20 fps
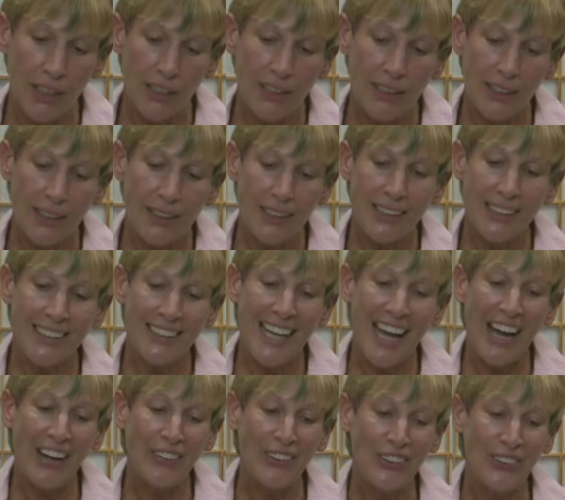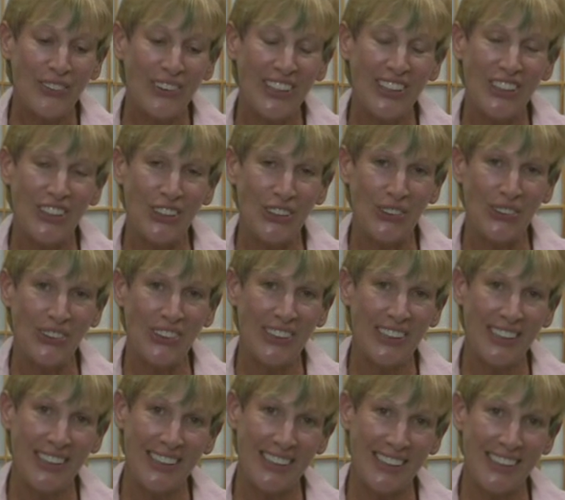So this is how you can use
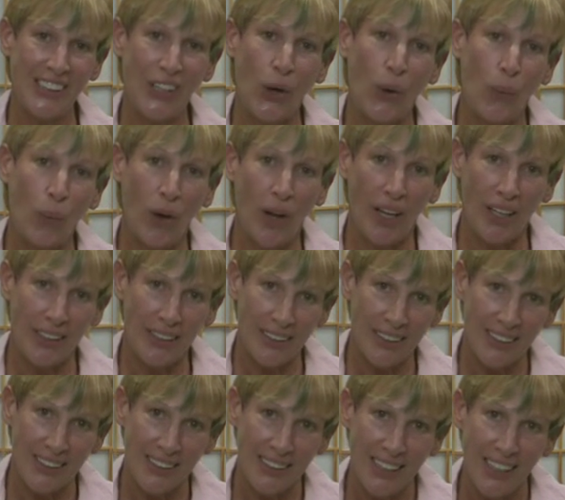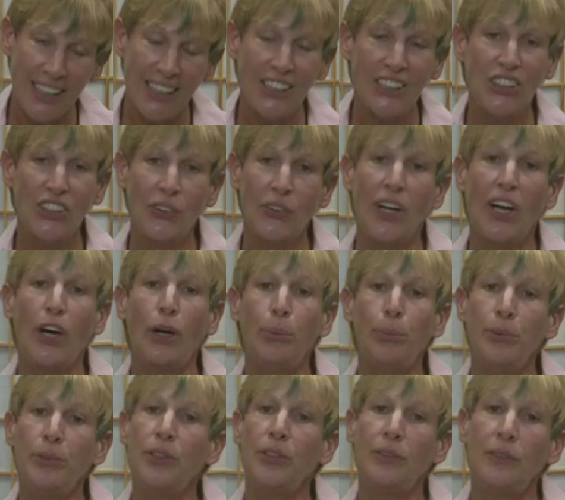these koans to help
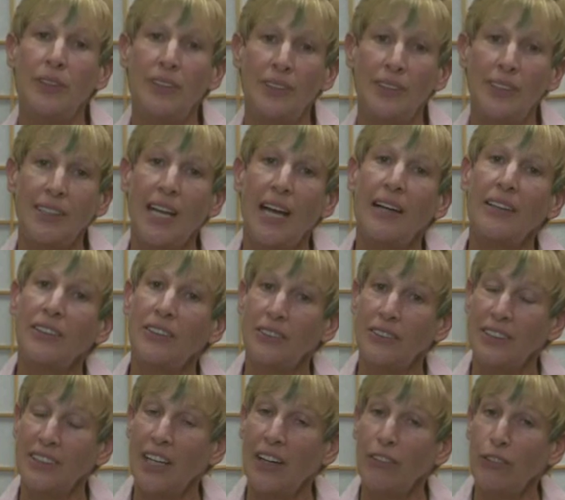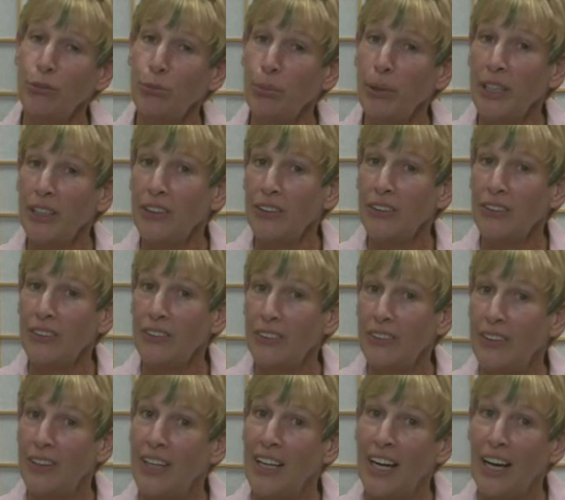you understand yourself better,
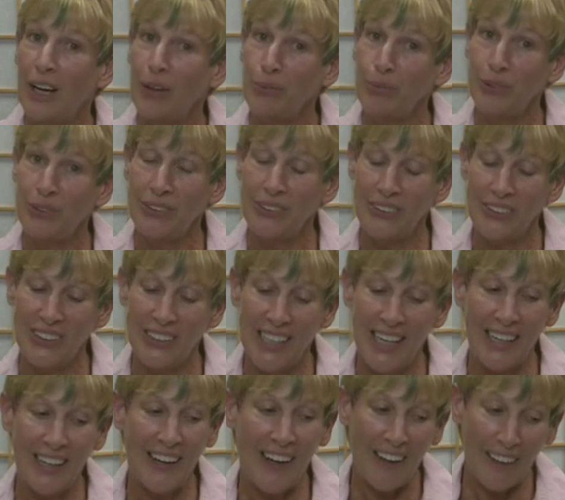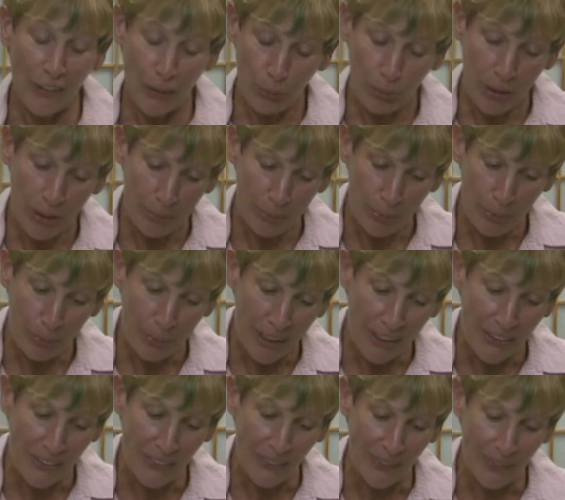help you understand other people
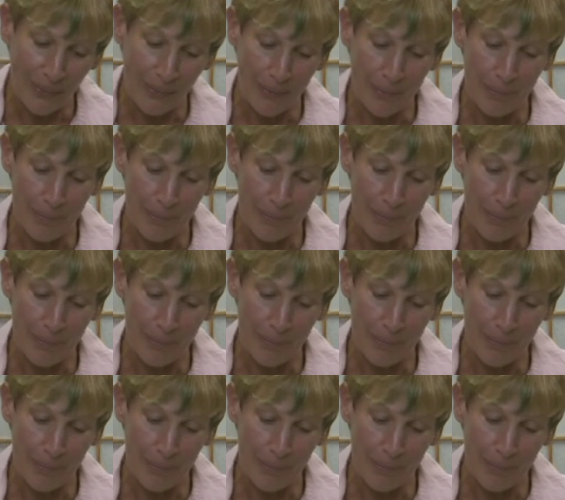better.